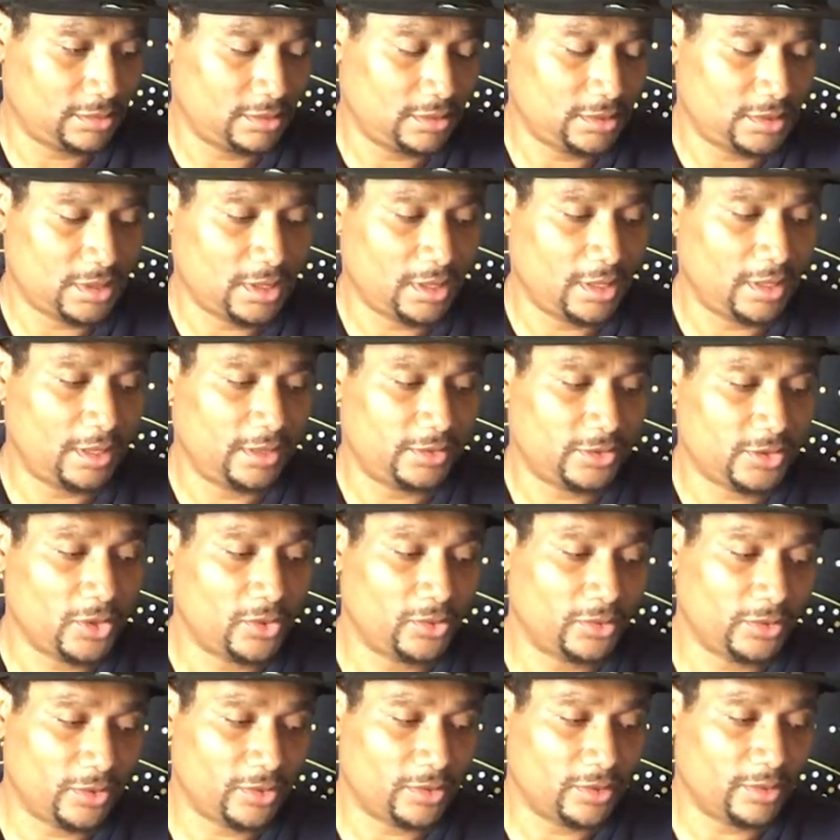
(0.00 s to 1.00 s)
Is
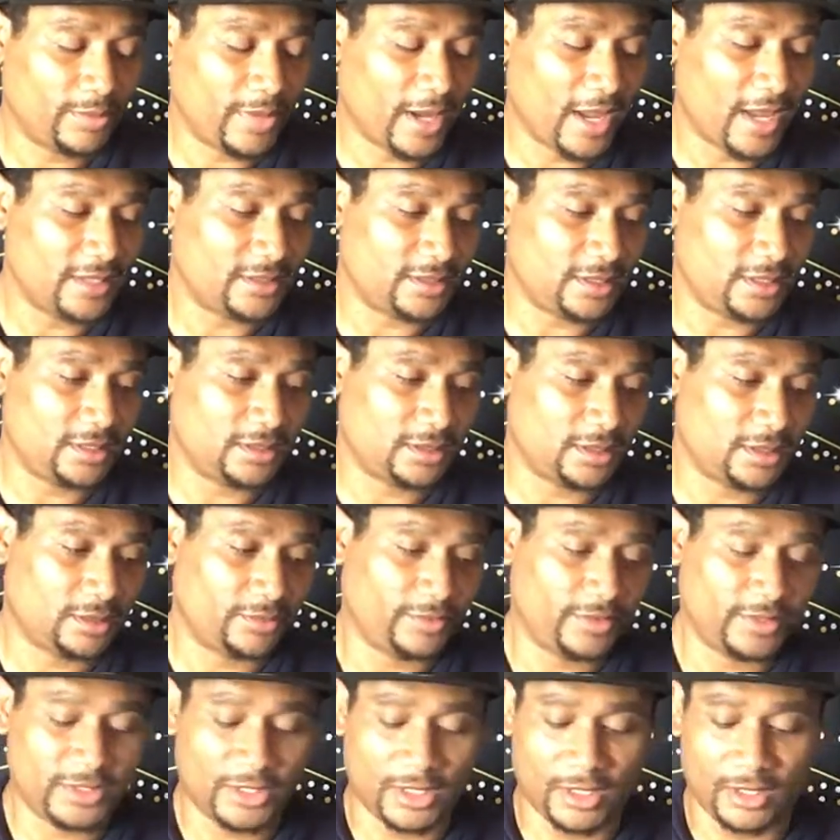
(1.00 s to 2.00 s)
Antonio the Pisces going to
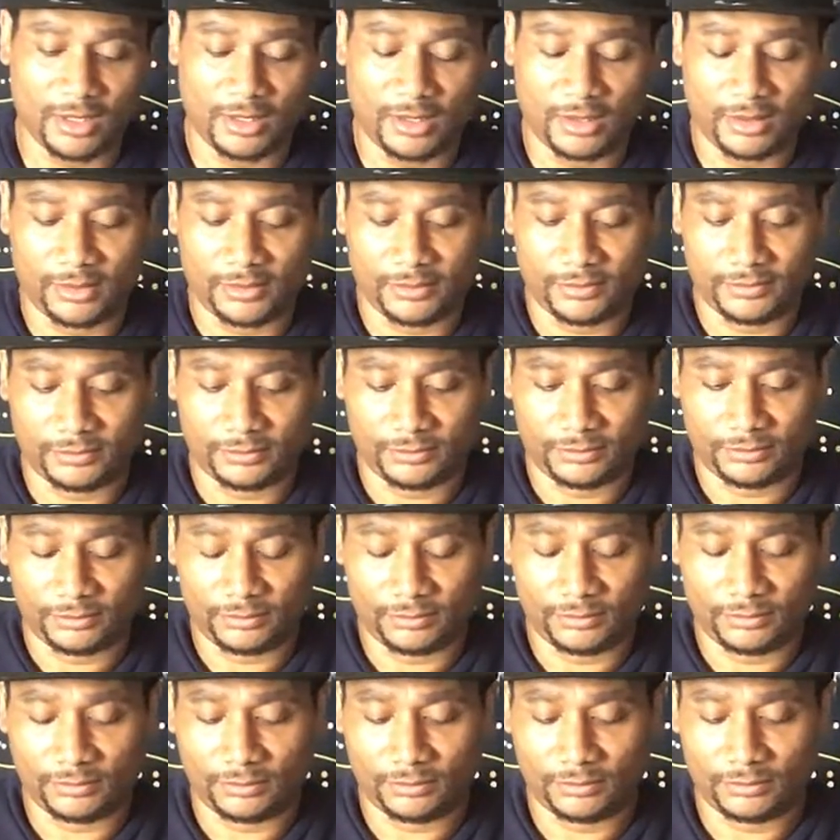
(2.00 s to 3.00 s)

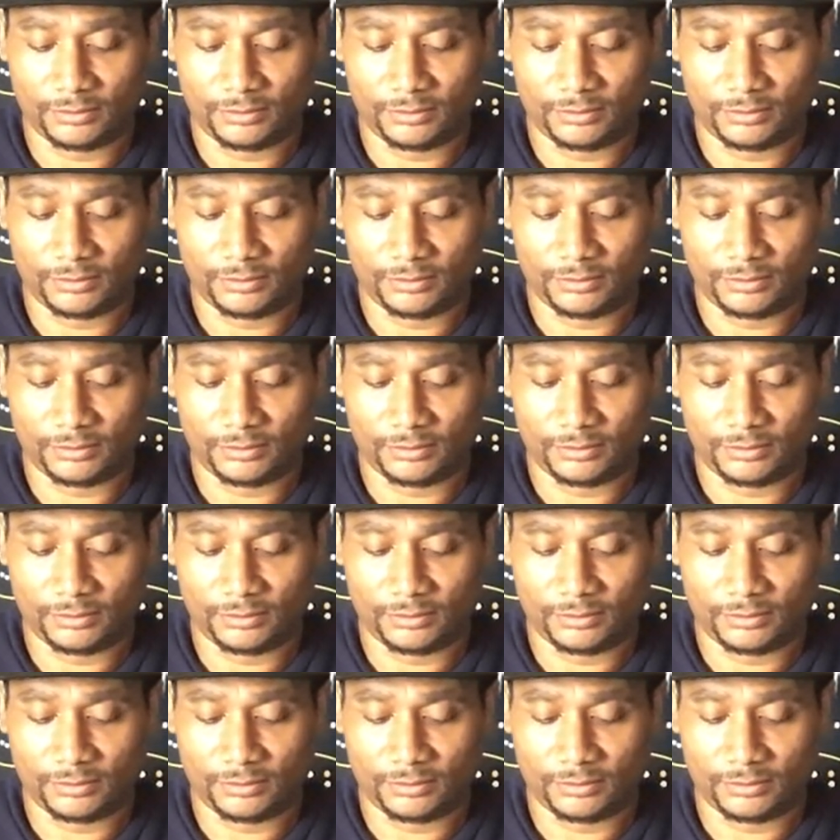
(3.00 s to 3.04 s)
return?